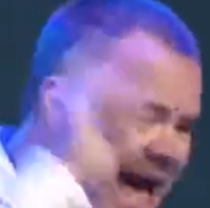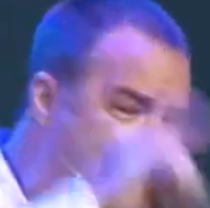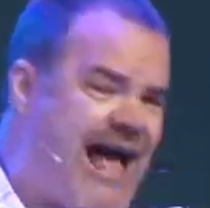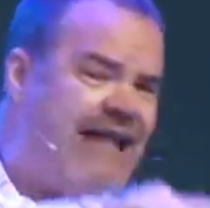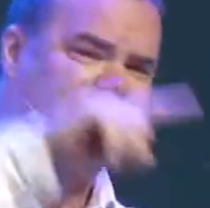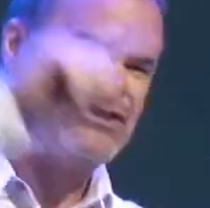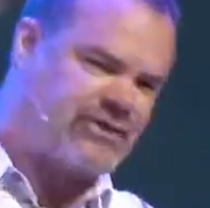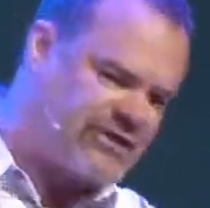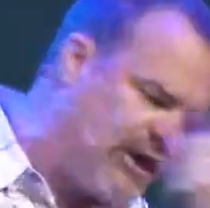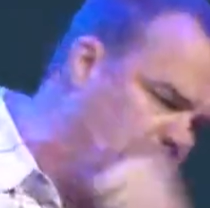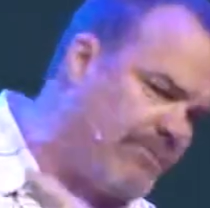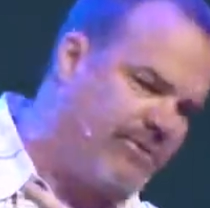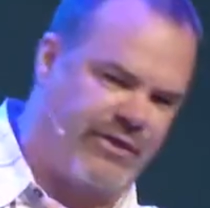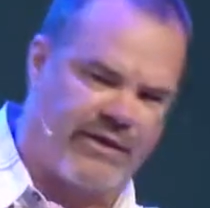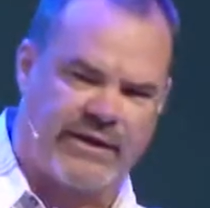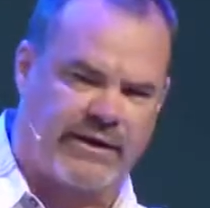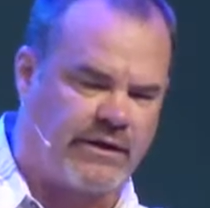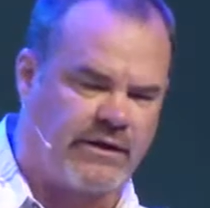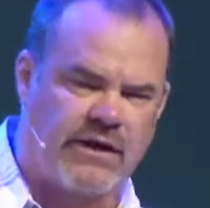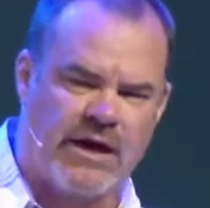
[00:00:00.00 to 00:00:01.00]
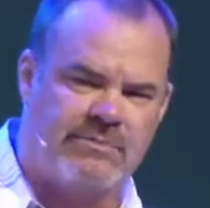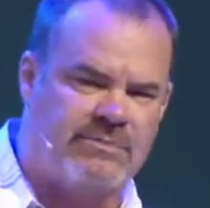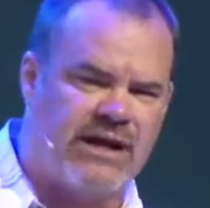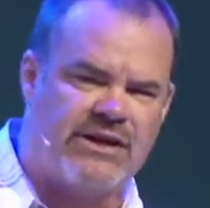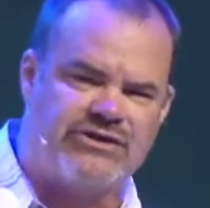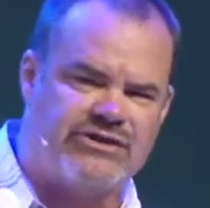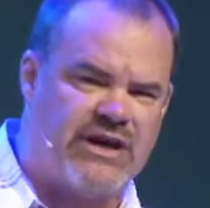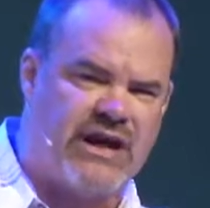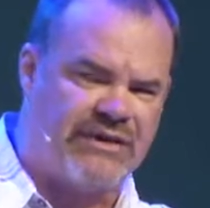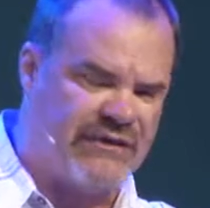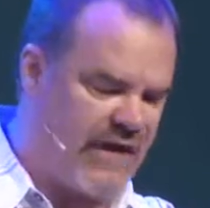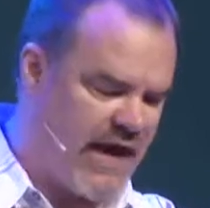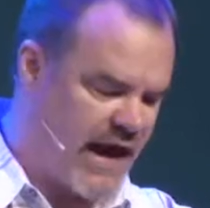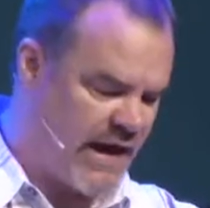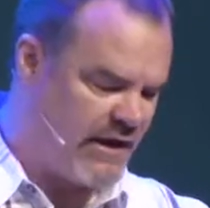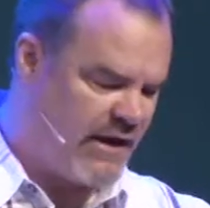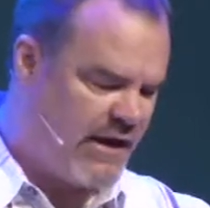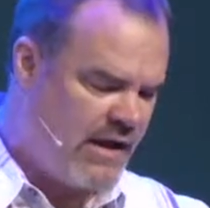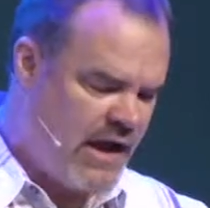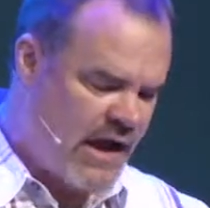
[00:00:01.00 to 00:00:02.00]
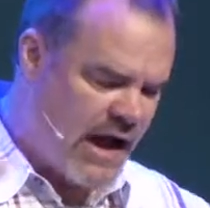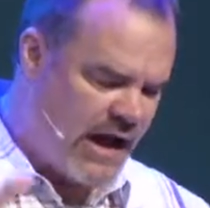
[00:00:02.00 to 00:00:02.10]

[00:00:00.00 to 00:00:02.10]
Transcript: at something. I'm not saying that.